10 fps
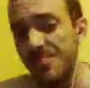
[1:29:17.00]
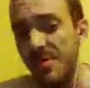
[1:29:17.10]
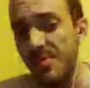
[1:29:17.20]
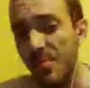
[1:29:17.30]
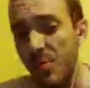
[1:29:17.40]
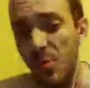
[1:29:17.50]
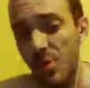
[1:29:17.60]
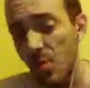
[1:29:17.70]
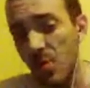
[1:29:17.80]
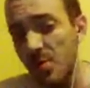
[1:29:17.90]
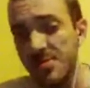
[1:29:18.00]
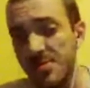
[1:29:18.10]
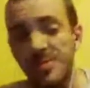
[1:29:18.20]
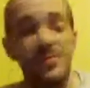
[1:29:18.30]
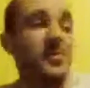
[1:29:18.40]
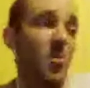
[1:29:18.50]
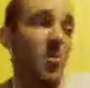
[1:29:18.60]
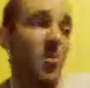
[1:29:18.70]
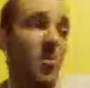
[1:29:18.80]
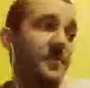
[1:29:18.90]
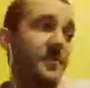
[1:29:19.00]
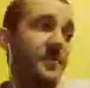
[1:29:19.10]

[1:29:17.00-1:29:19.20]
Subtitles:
border walls if you want.